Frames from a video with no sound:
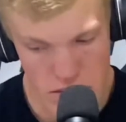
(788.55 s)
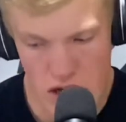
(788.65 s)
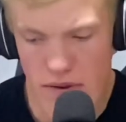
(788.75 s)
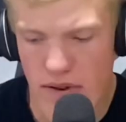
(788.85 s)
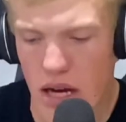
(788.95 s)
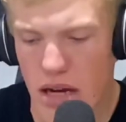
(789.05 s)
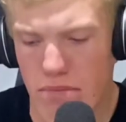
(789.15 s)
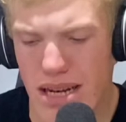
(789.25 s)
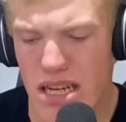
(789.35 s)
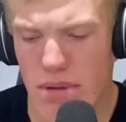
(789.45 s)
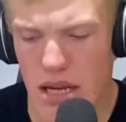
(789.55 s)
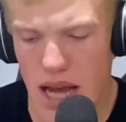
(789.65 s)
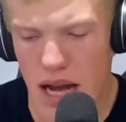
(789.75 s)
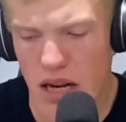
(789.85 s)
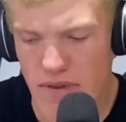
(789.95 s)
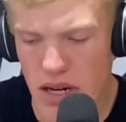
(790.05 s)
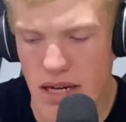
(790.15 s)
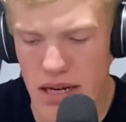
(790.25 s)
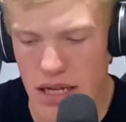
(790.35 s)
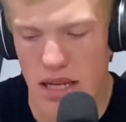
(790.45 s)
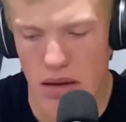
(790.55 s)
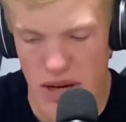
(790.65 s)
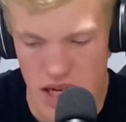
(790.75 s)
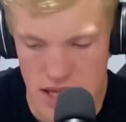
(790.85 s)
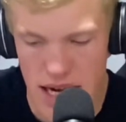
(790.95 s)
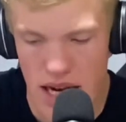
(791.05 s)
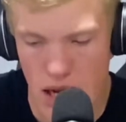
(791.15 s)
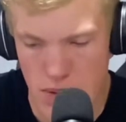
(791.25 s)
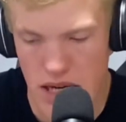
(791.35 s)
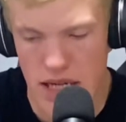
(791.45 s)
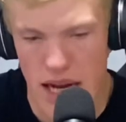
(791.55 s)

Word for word: Good for uh, BJ McLeod. Good for their team to still be able to stay in the Cup Series.